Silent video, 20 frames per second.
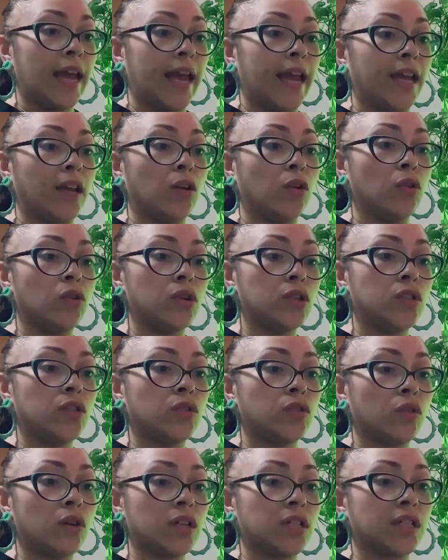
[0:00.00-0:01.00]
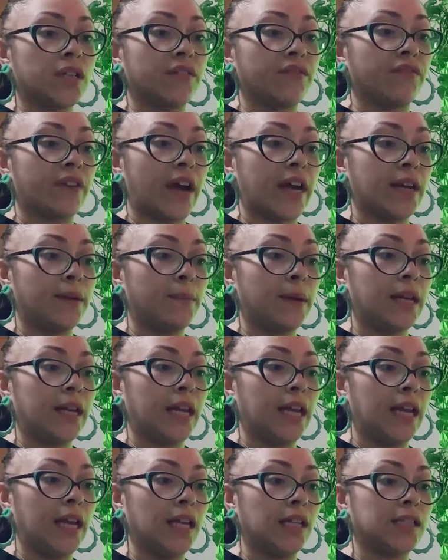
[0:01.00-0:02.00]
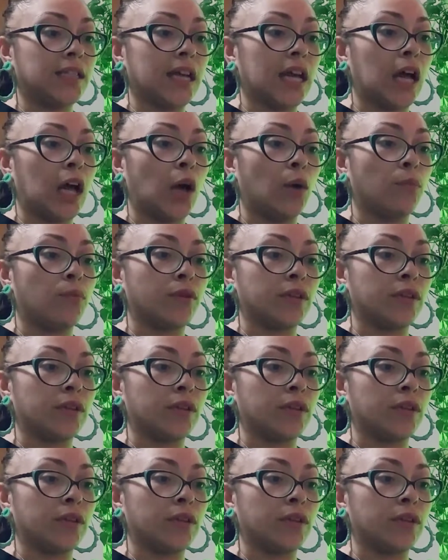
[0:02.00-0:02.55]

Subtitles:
a good source of vitamin E to help